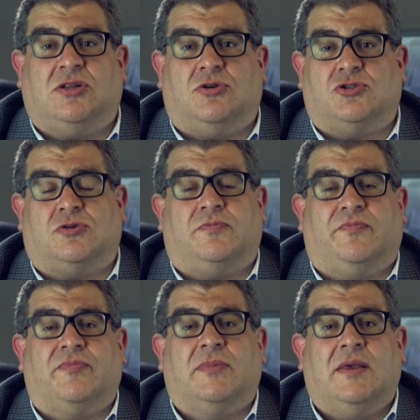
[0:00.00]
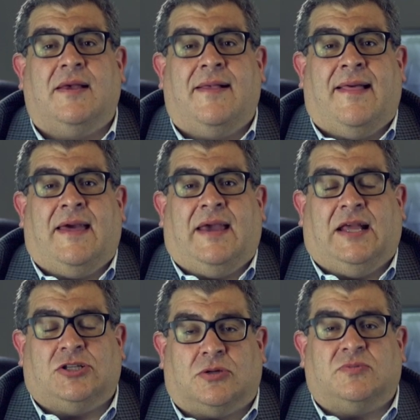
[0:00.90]
closure.
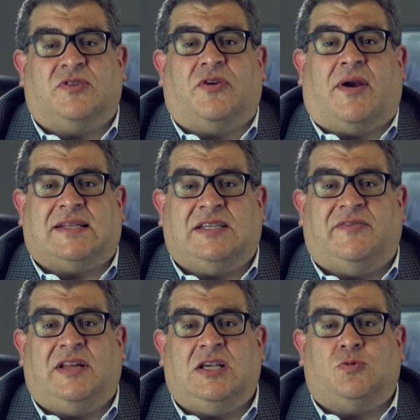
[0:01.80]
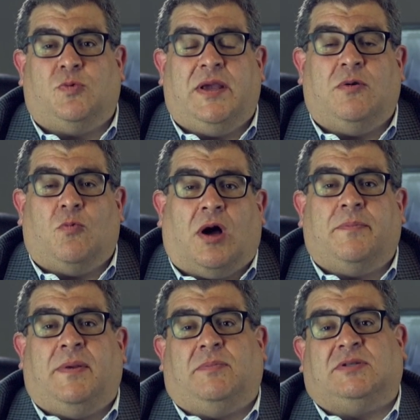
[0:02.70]
In terms of your activities, we
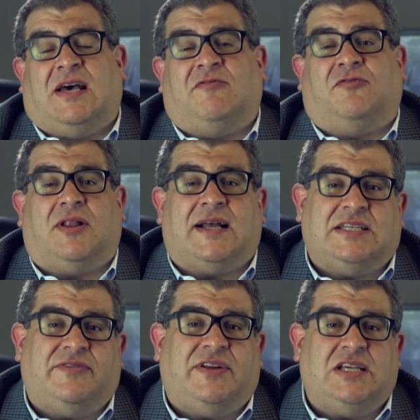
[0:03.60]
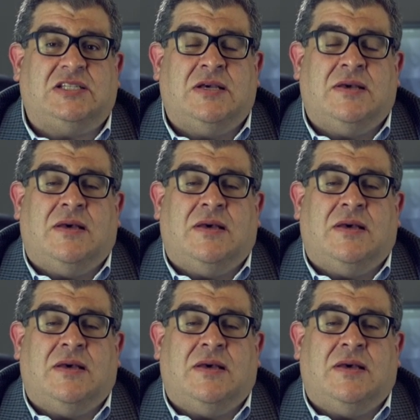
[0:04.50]
want people to have full activities,